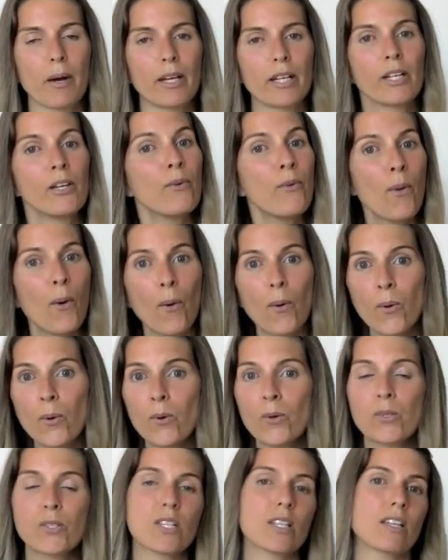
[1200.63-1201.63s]
Your body
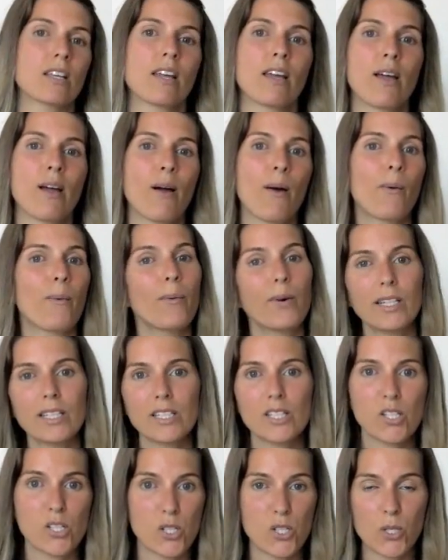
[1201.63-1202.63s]
knows what
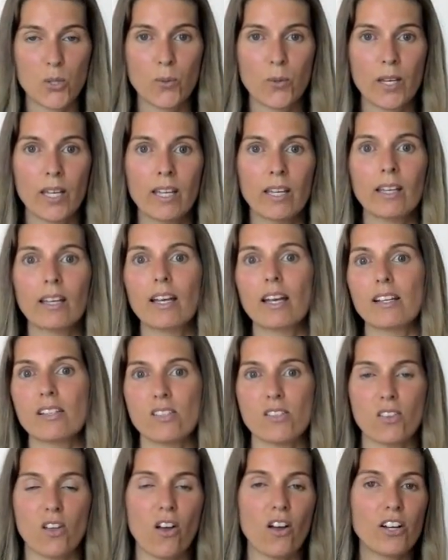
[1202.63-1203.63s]
it's doing
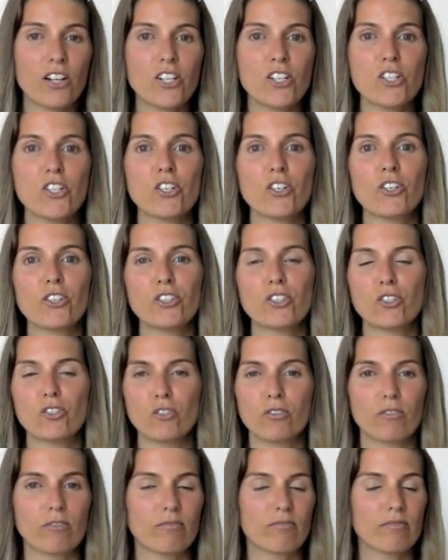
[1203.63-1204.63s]
as long as you're
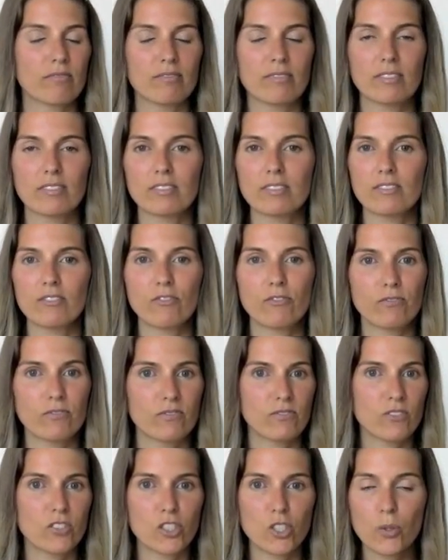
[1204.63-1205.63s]

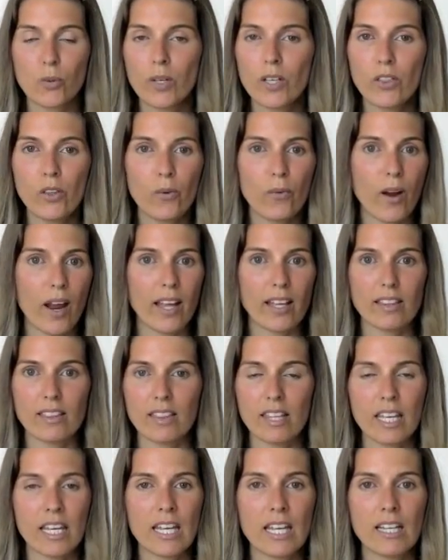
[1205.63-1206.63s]
doing the
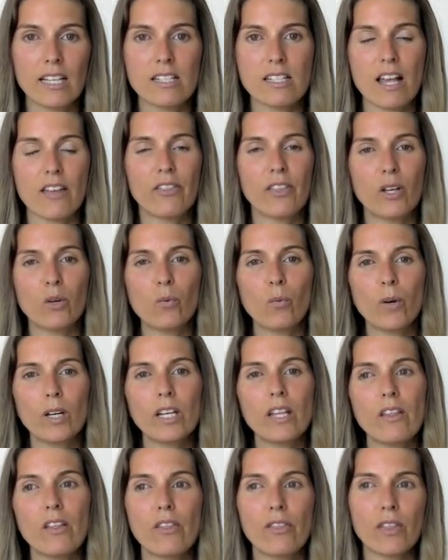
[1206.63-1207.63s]
right things. I think
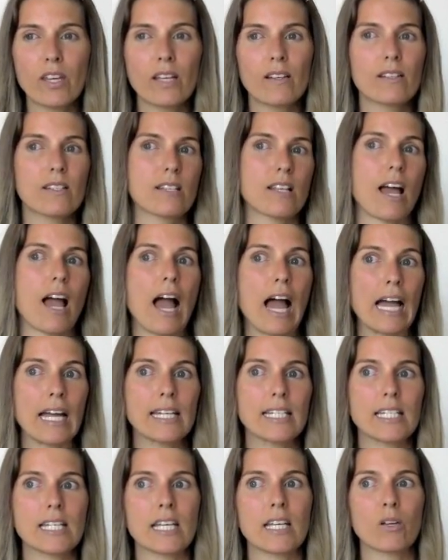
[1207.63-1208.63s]
one of the things that
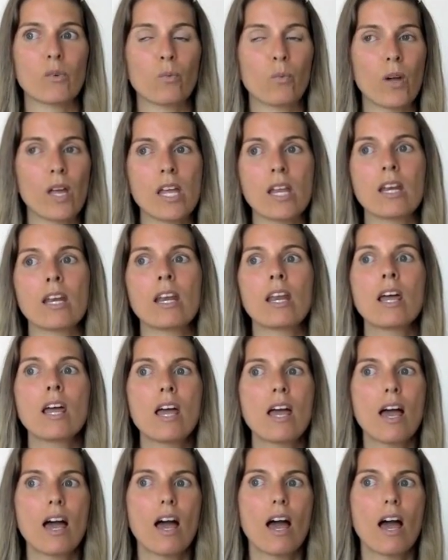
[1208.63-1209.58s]
I did when